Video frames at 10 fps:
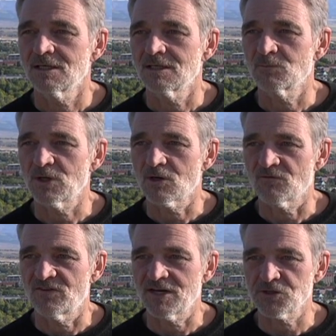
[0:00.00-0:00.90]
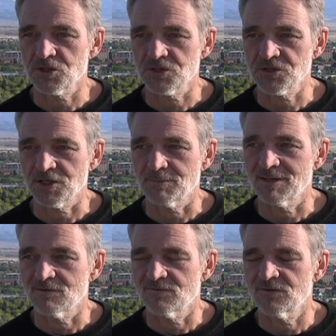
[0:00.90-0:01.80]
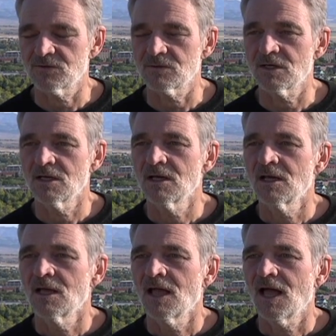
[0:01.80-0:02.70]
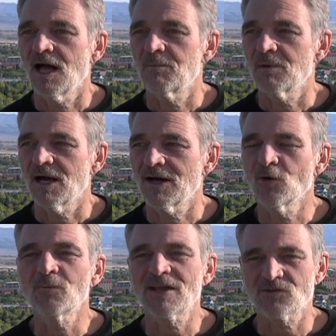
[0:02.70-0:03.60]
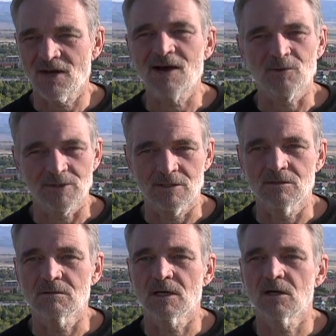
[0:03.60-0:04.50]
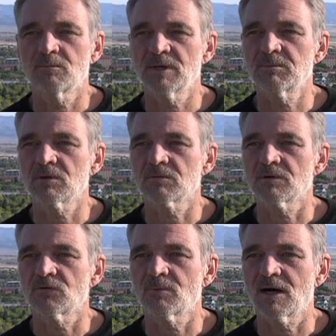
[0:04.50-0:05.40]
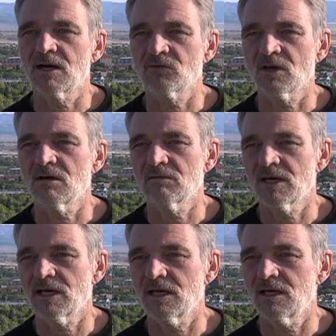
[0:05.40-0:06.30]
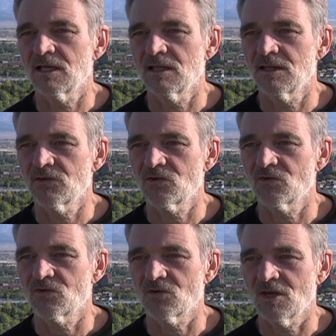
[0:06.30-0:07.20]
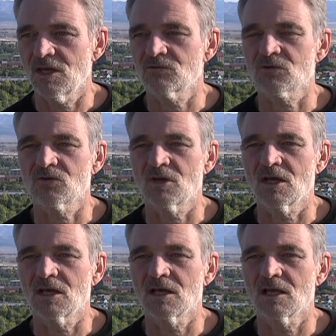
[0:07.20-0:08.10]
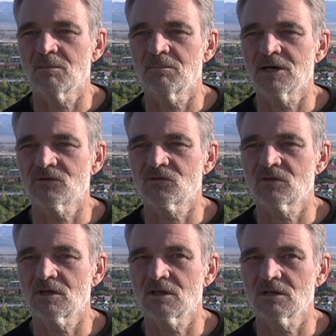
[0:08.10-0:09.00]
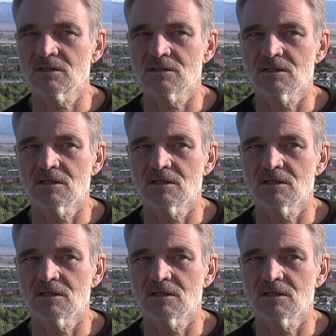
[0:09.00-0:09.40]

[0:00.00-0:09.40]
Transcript: Um, we are fetishistic about food. Um, I hope that's not what they do. I hope people respond and say, okay, this is interesting, but still